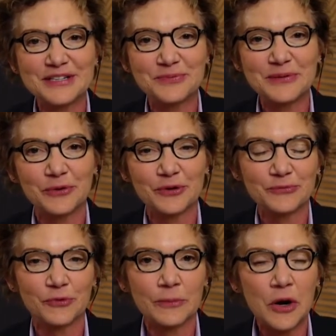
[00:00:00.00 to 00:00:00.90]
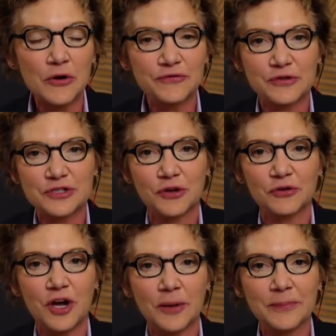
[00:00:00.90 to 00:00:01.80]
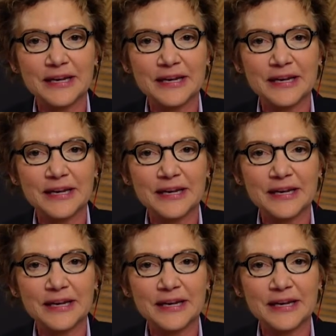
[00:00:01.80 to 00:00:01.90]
is we were remote for so long,